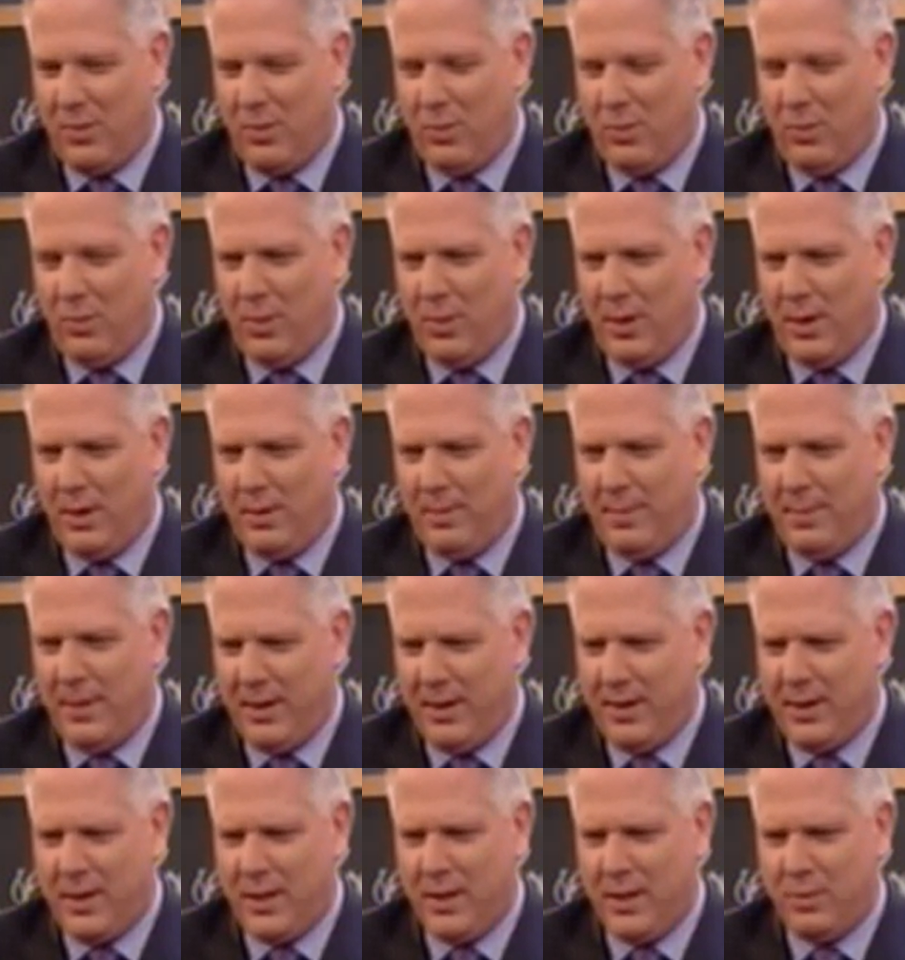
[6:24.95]
where
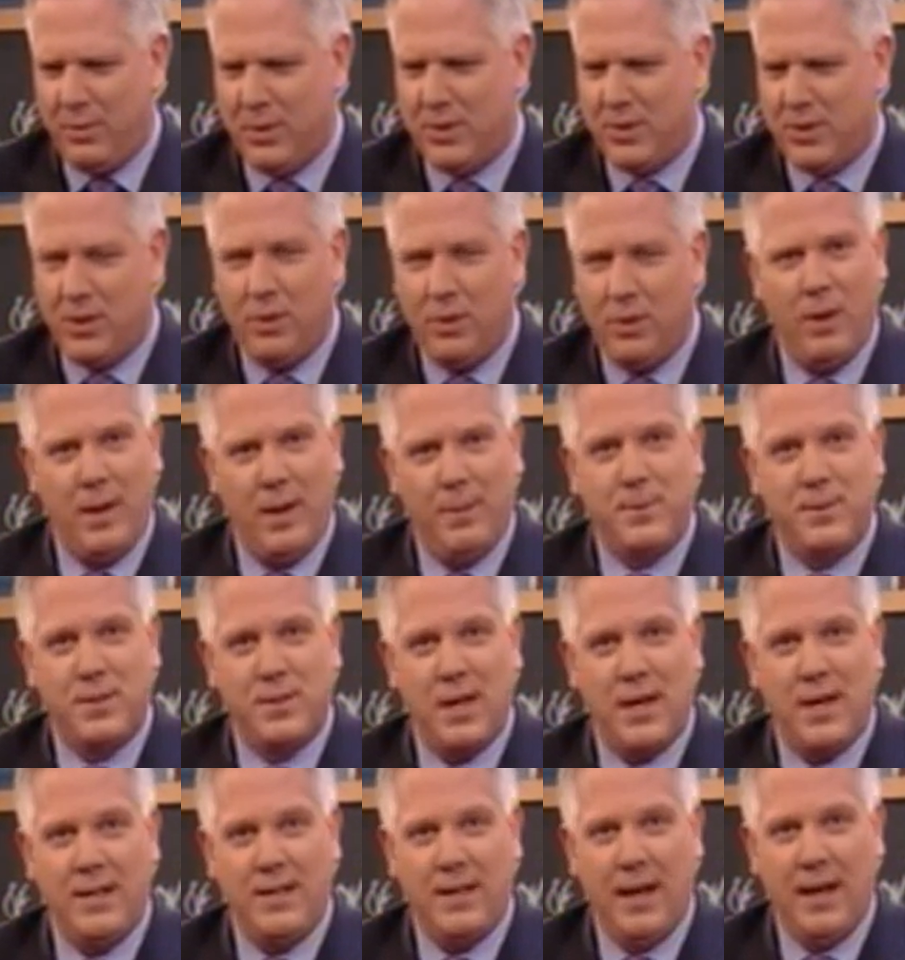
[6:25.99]
America was so
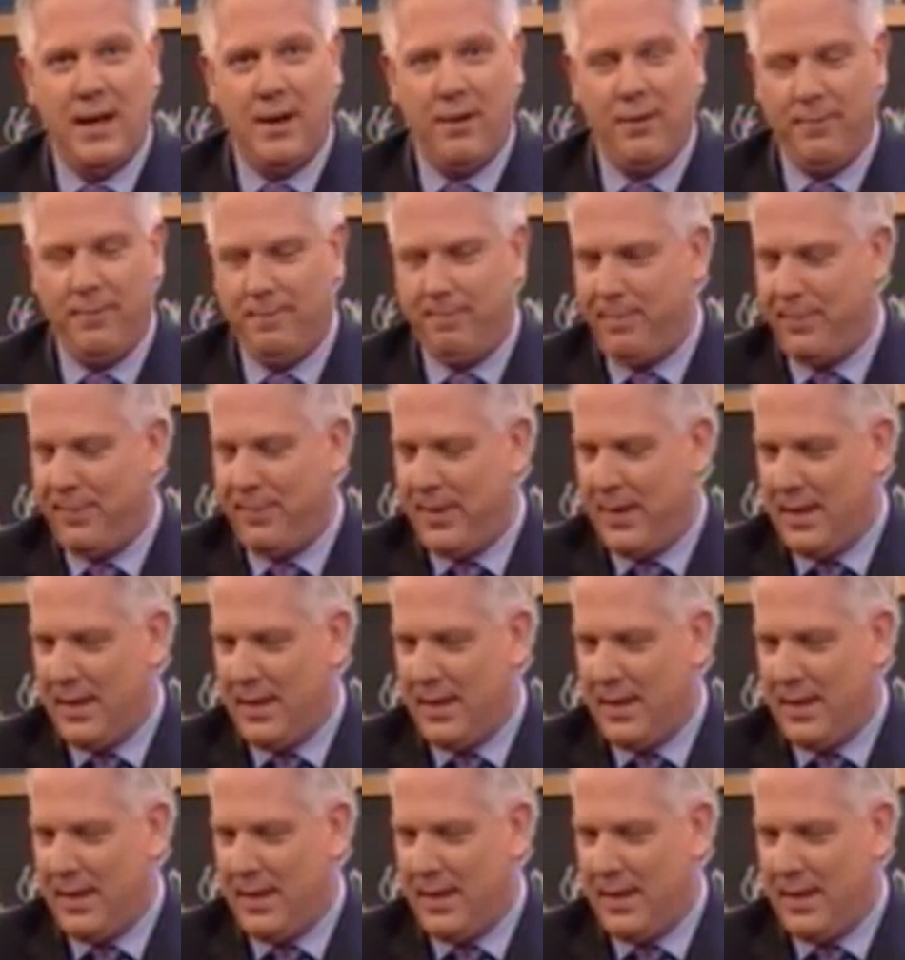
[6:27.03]
upside down.